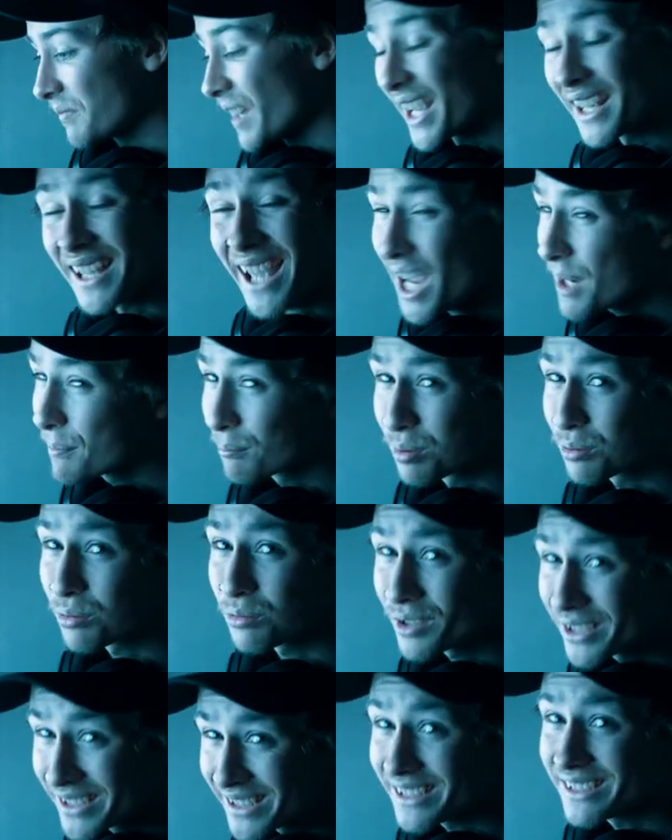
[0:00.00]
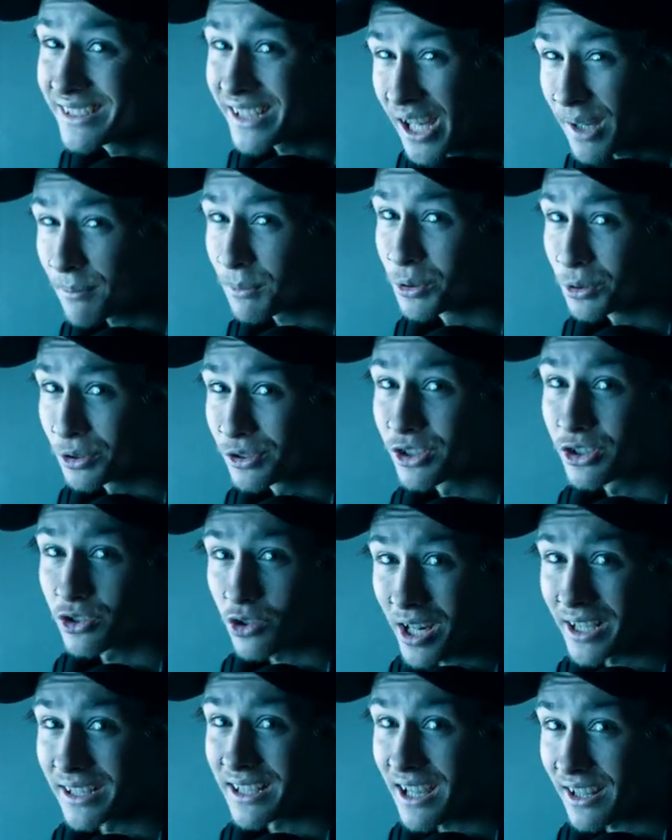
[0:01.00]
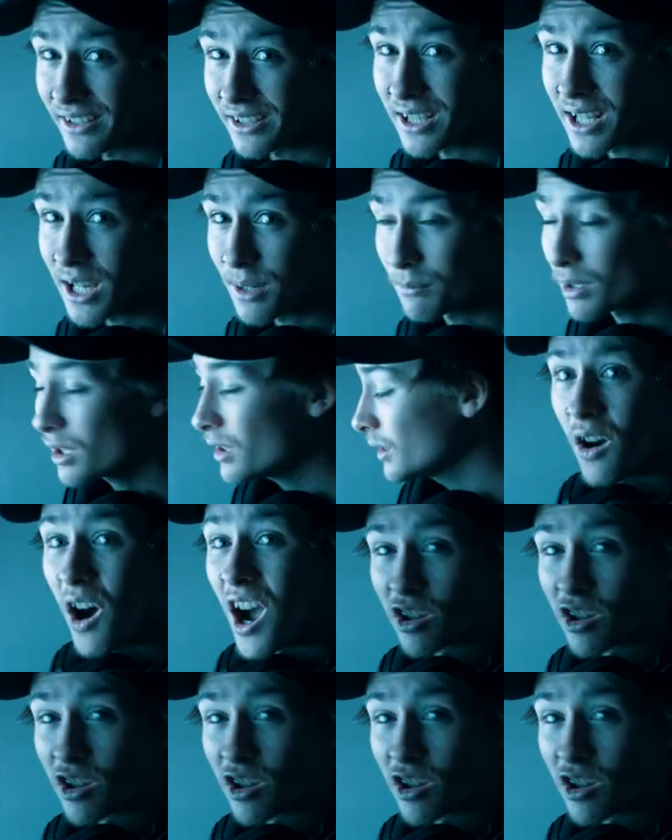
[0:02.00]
They came pretty damn good straight out of the camera.